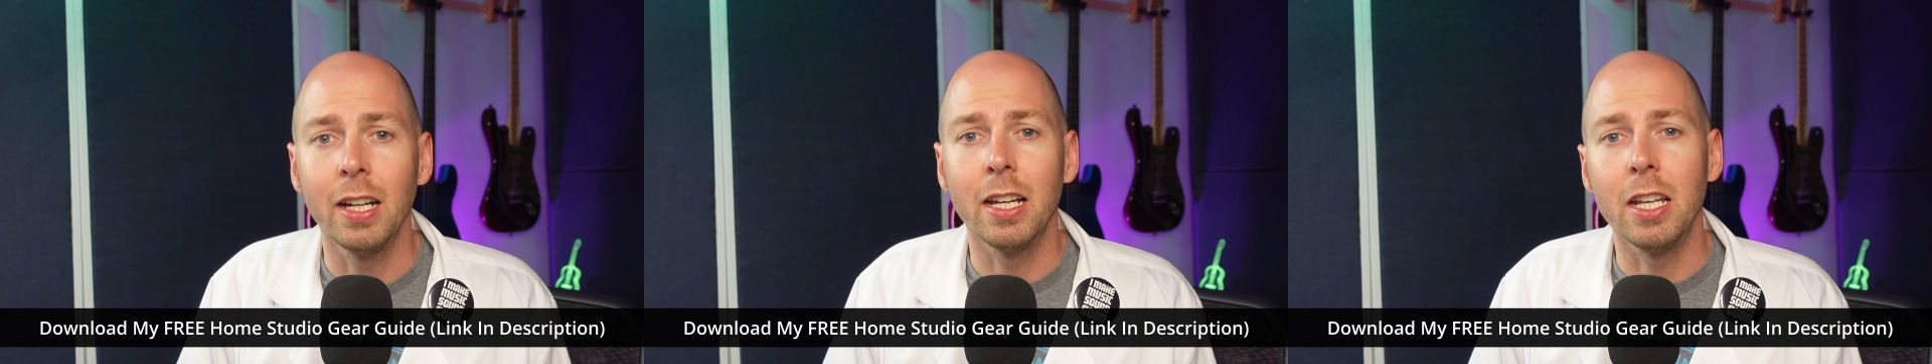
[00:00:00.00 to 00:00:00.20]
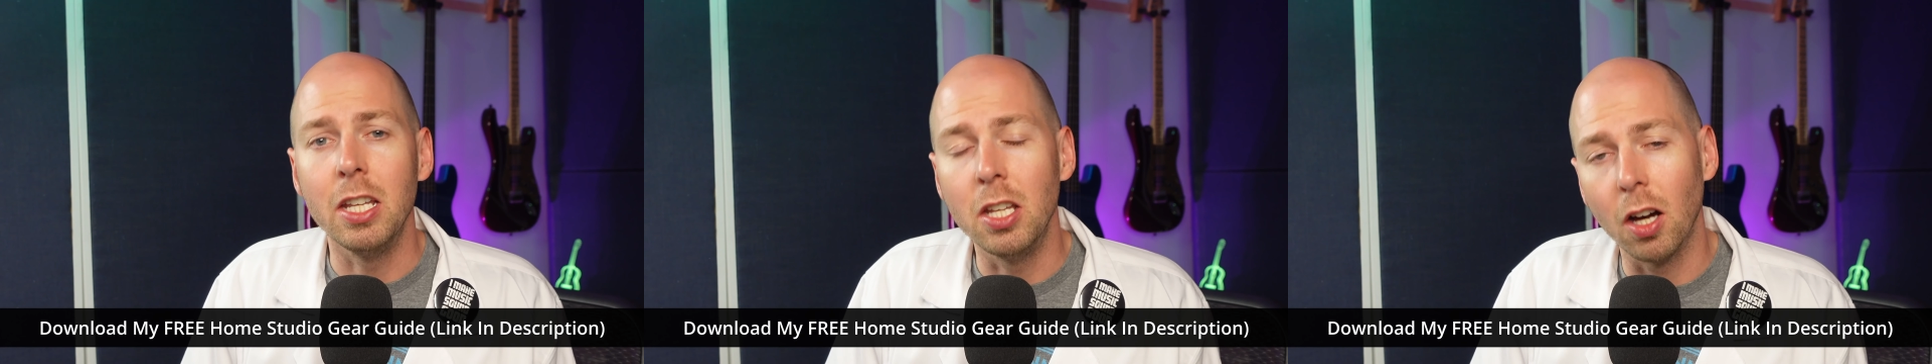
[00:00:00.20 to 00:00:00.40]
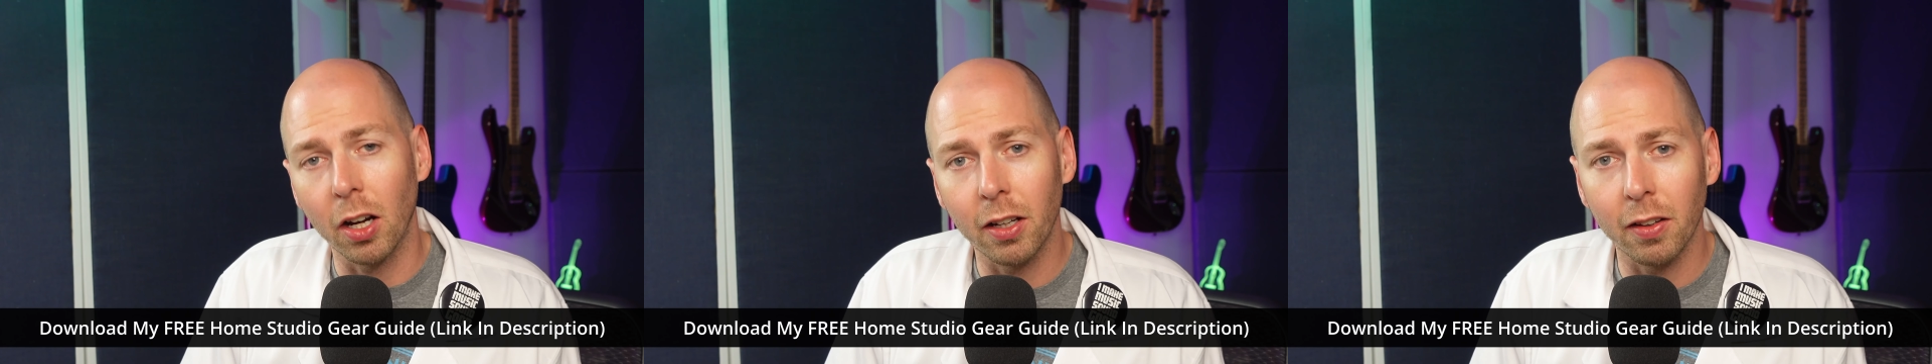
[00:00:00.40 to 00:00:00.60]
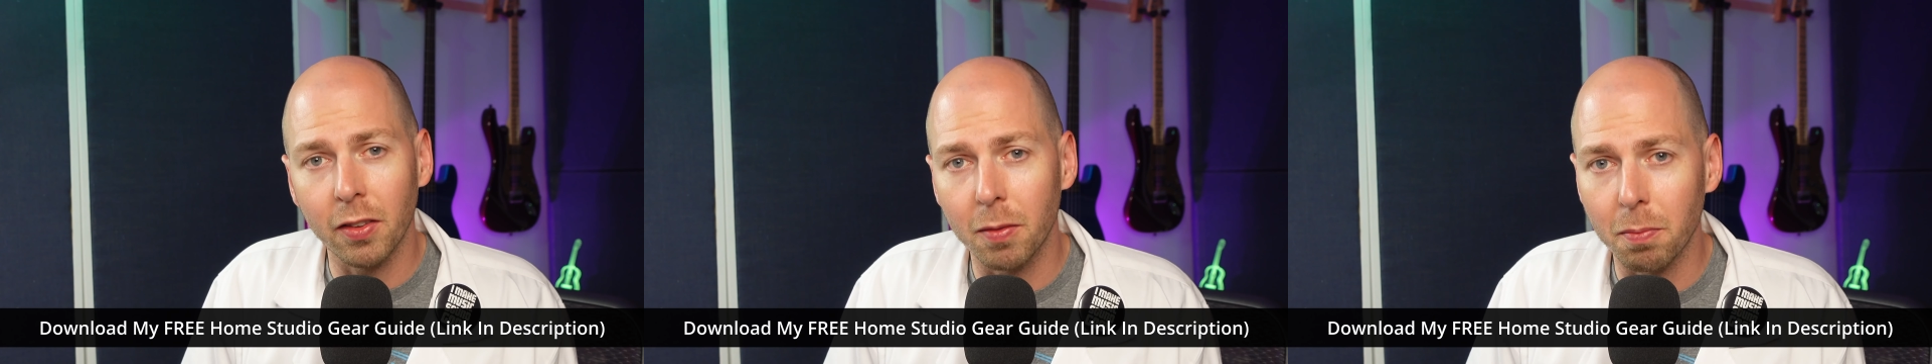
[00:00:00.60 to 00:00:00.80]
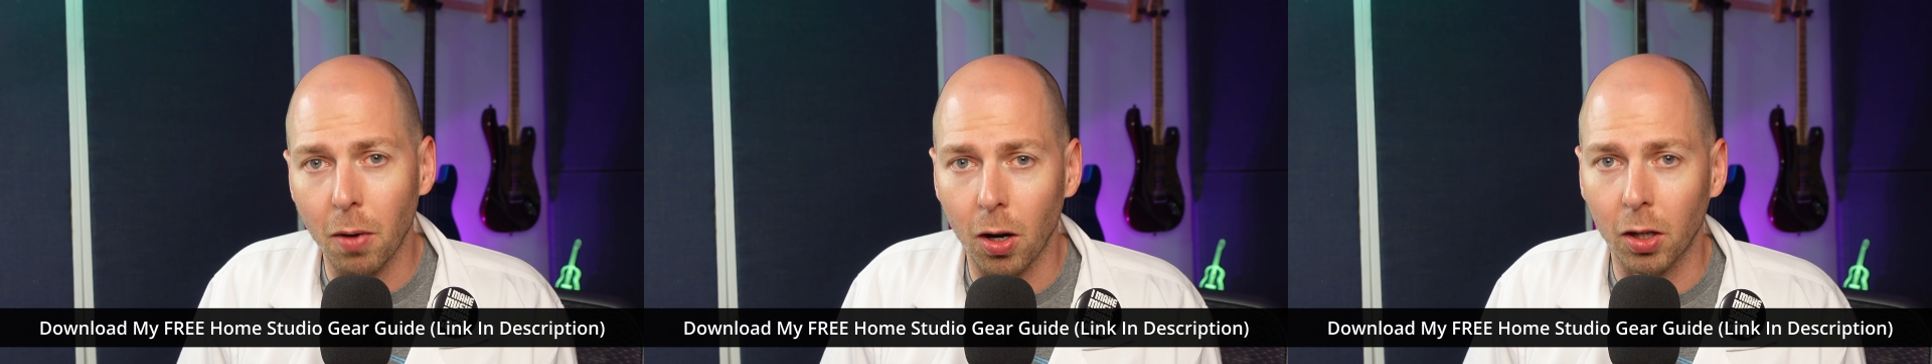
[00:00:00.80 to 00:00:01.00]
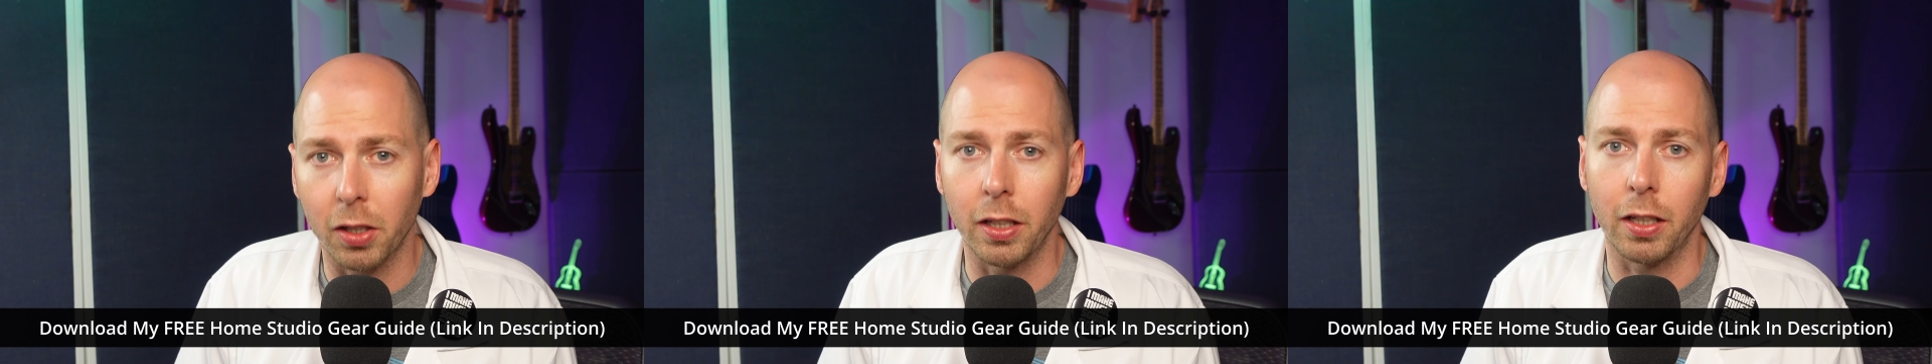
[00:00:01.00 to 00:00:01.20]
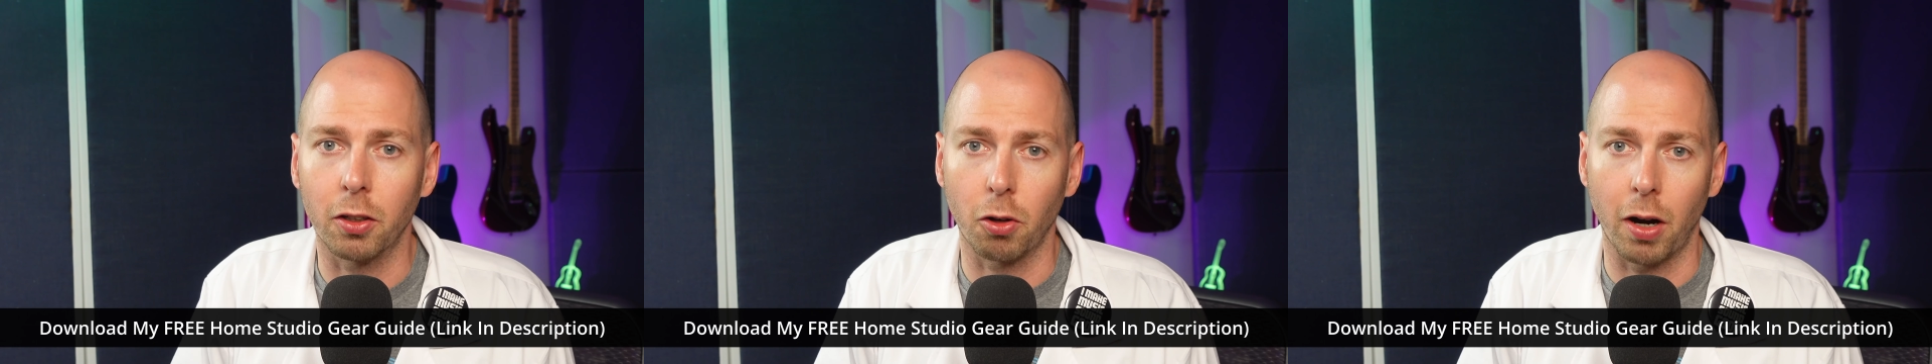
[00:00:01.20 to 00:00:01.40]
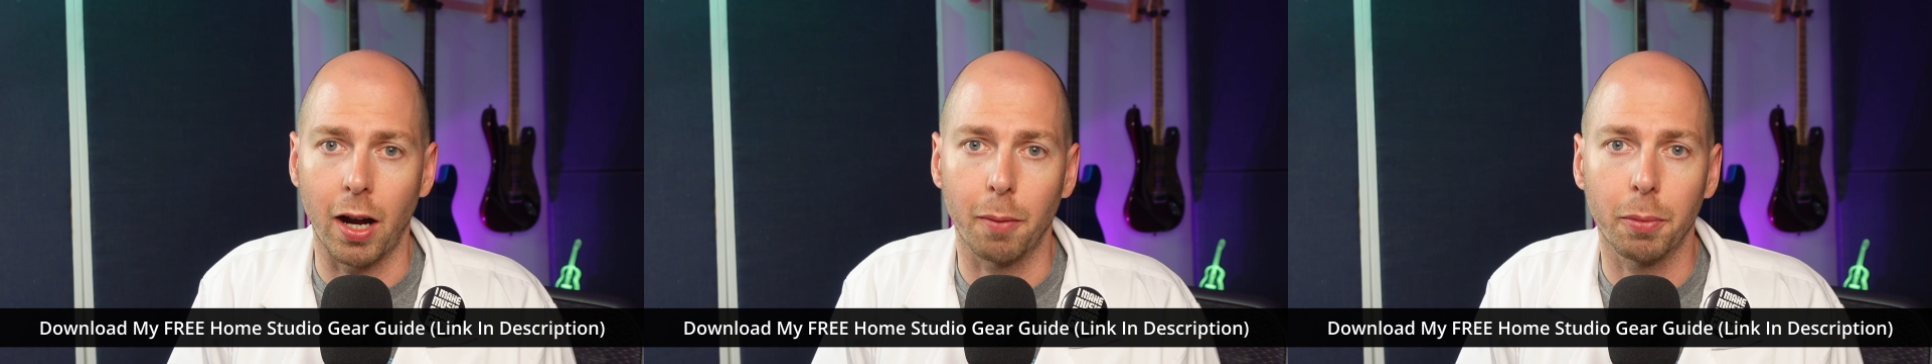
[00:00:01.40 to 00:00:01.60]
none of the marketing
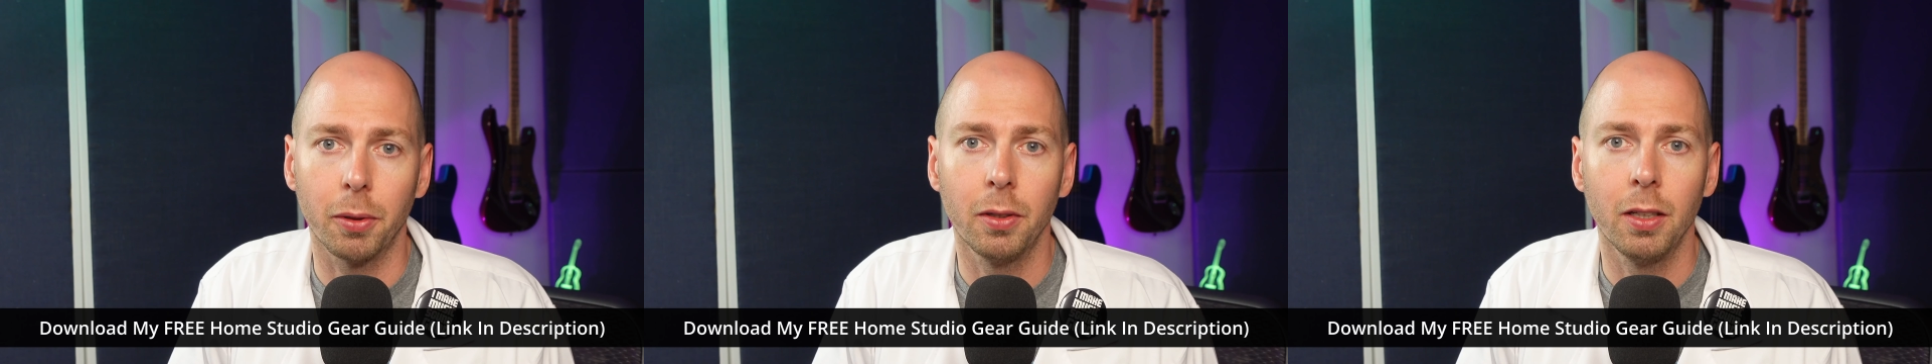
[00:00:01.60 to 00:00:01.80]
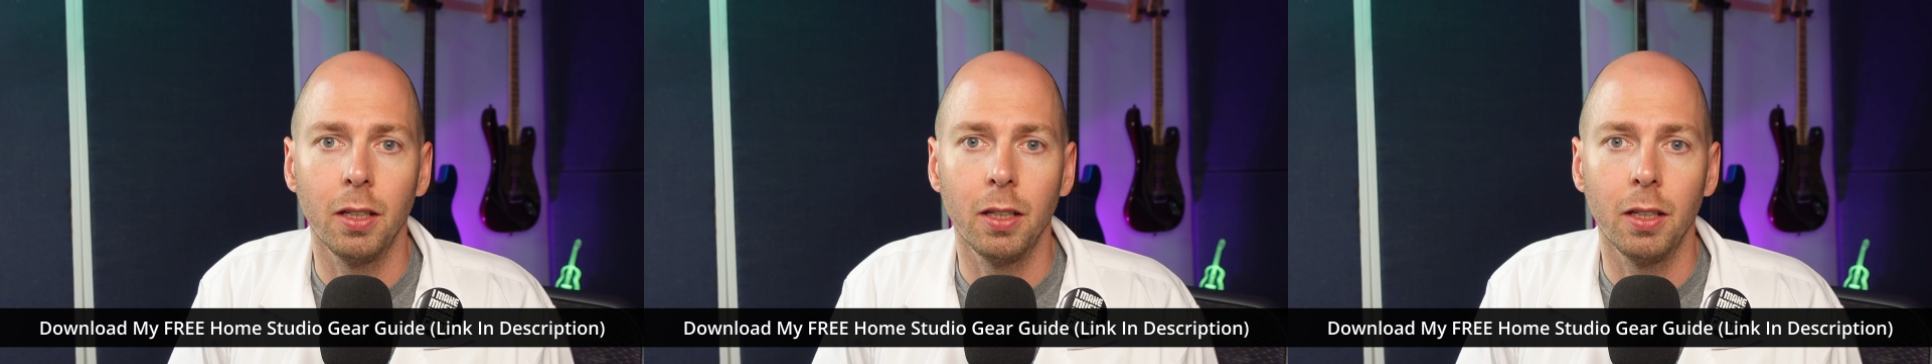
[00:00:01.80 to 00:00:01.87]
crap.